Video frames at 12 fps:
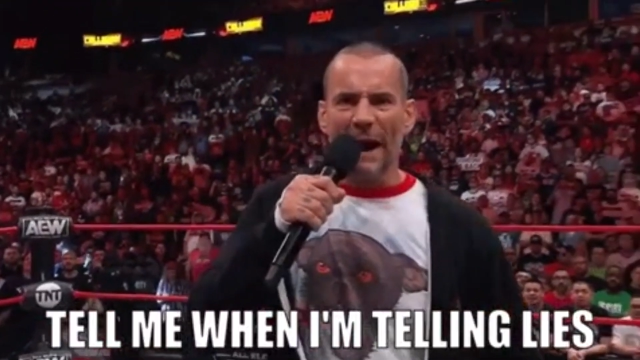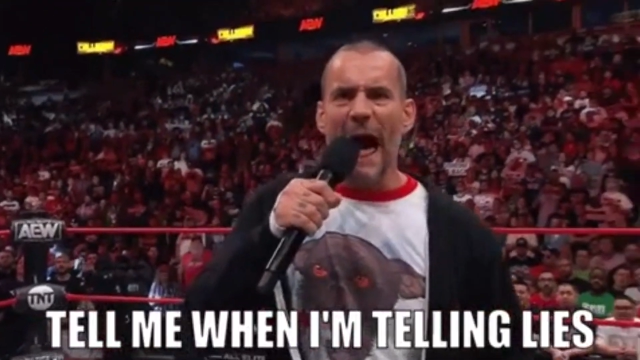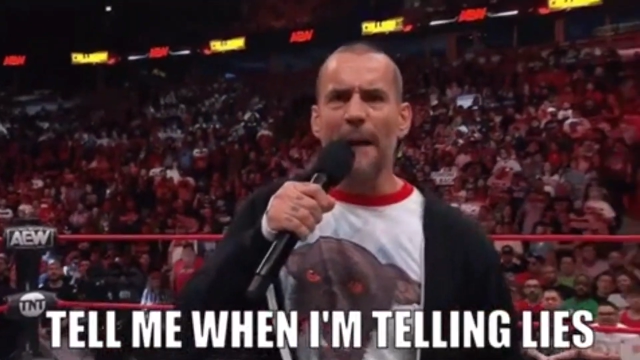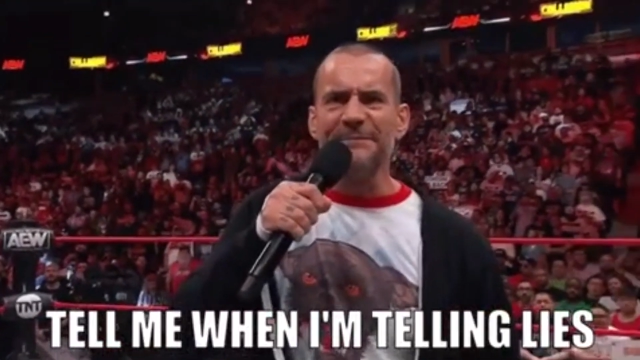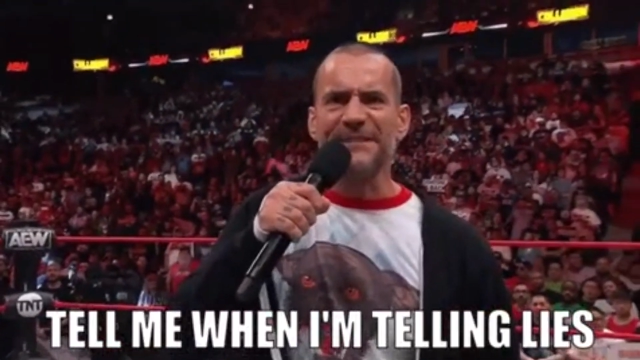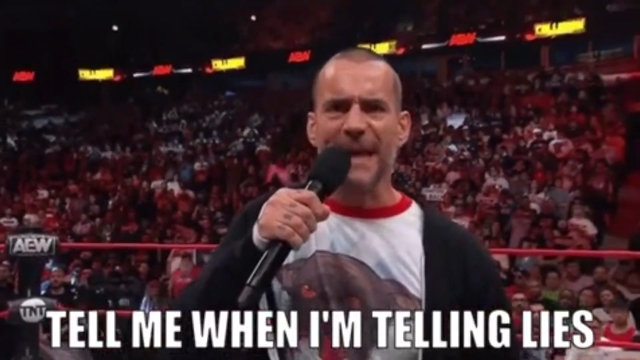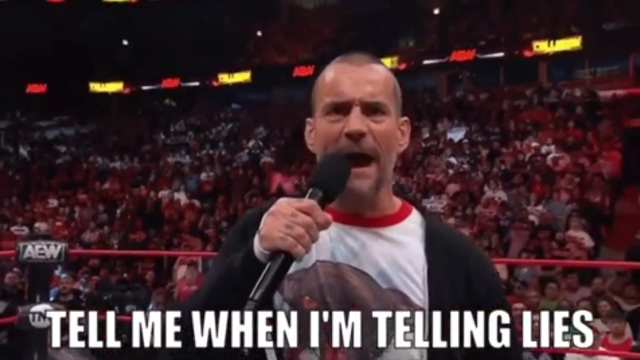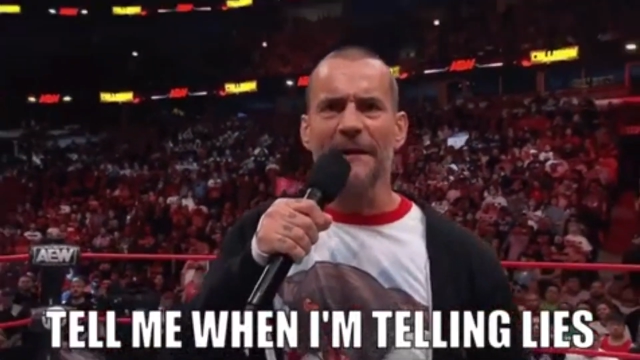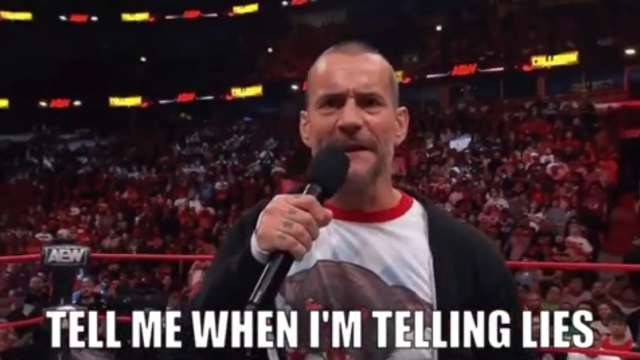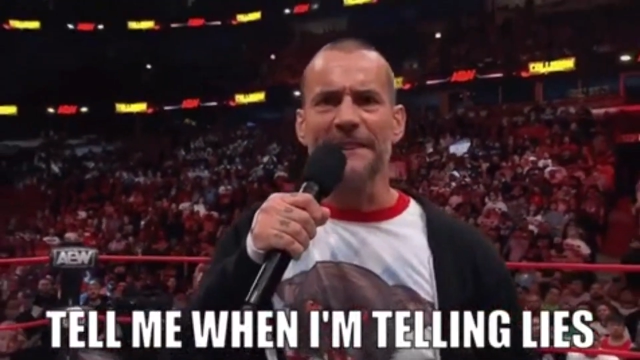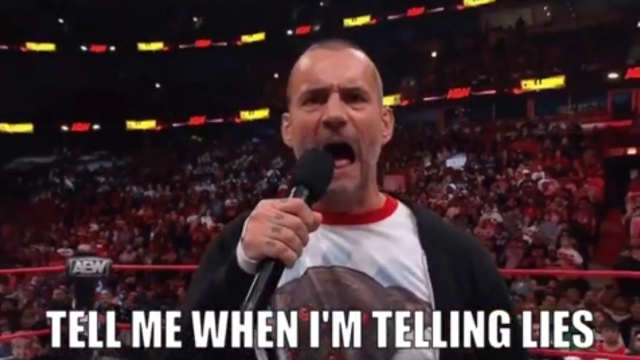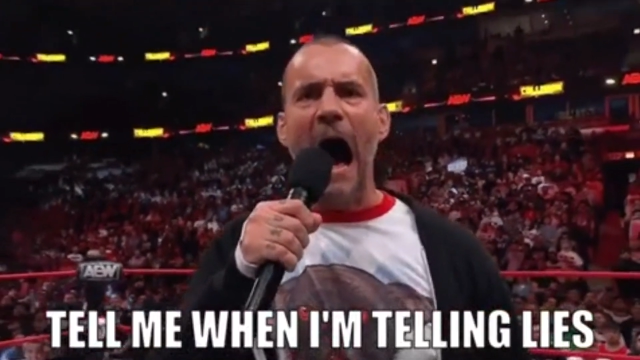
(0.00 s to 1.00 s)
the number that
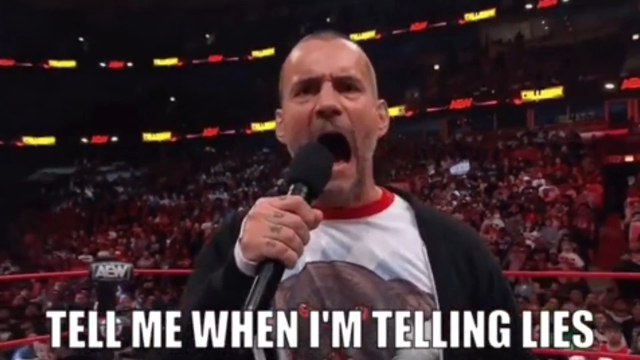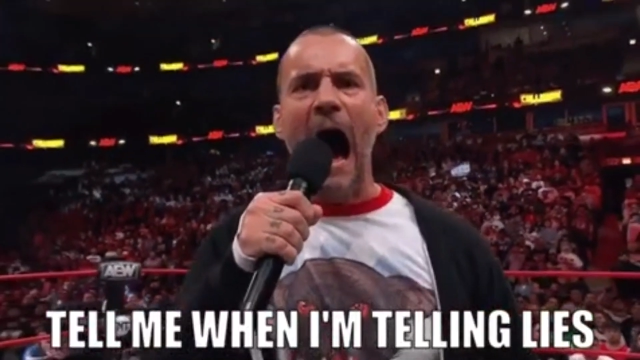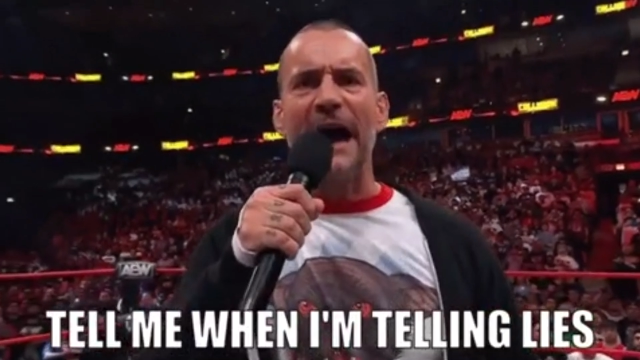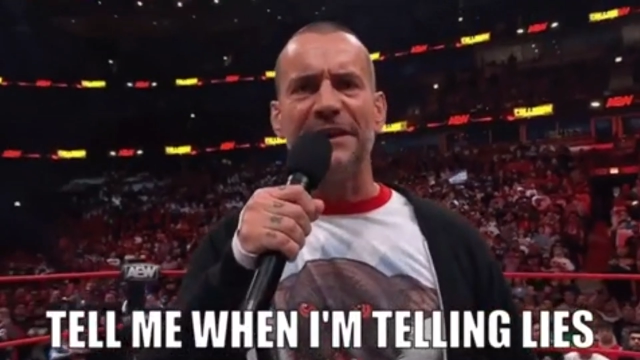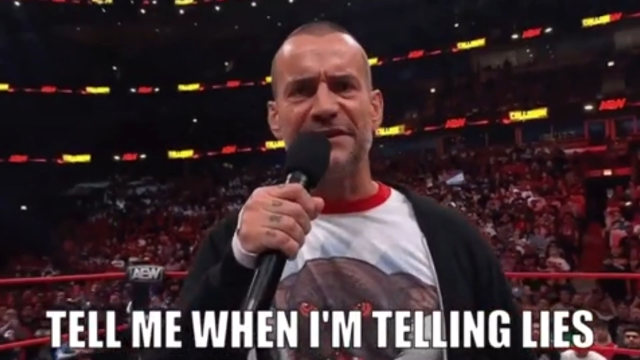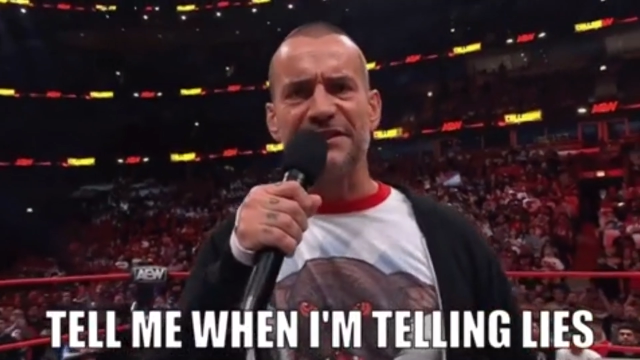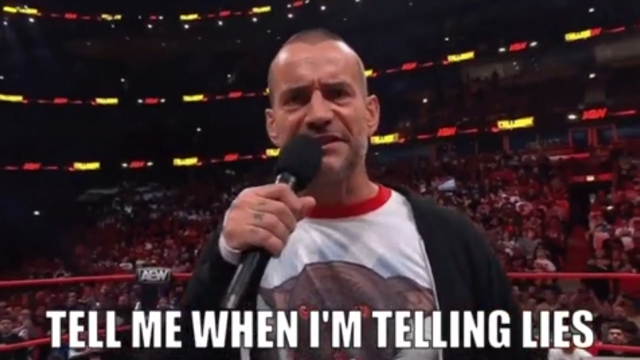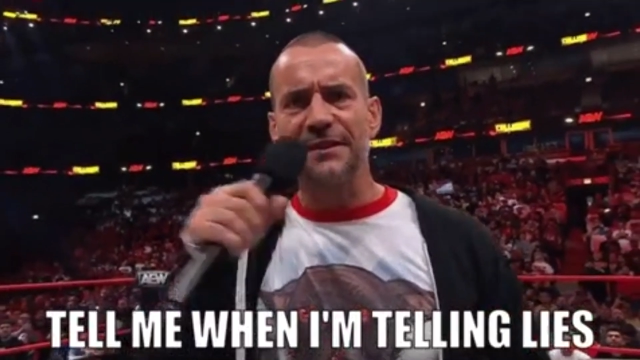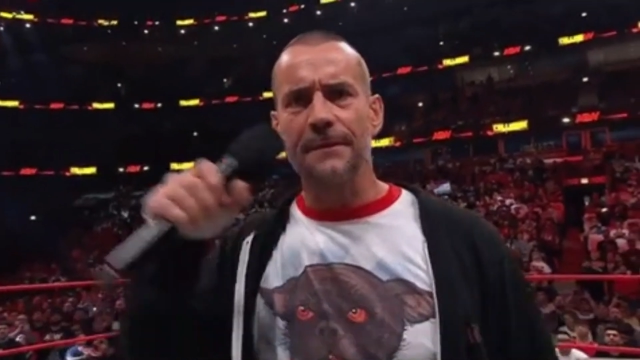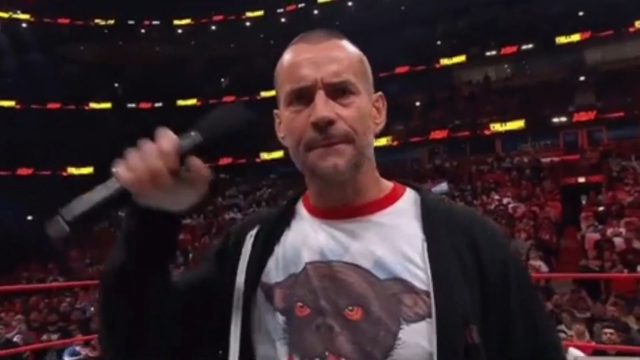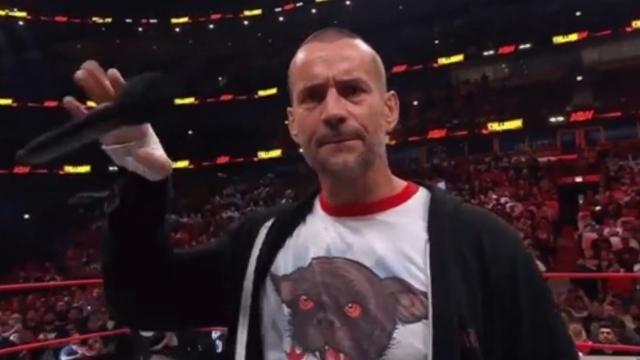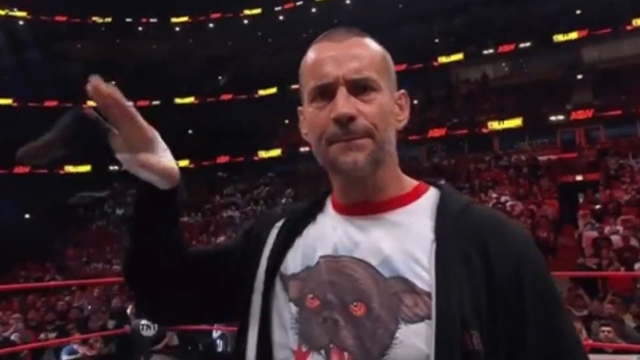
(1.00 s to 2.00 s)
they gave him for
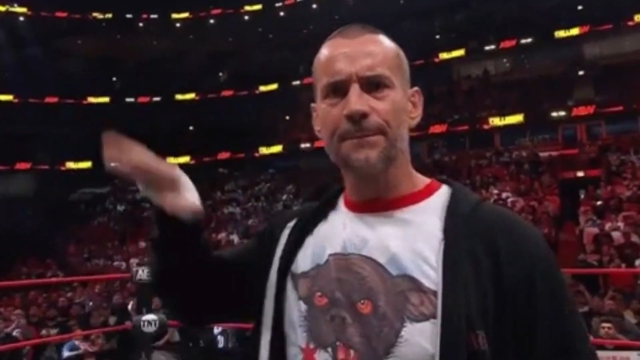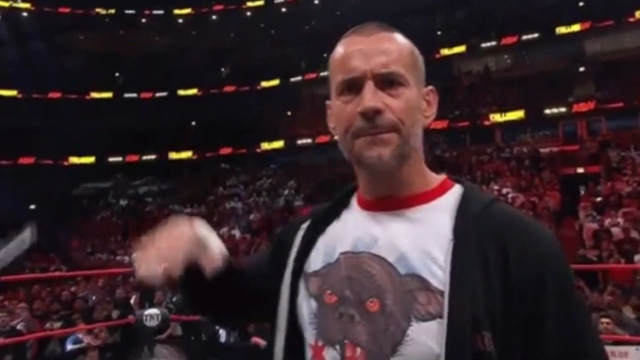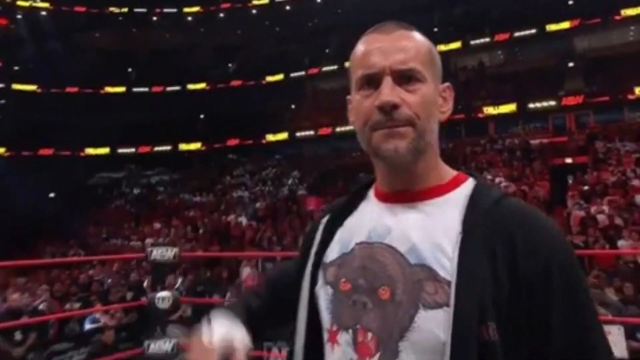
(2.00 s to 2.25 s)
travel back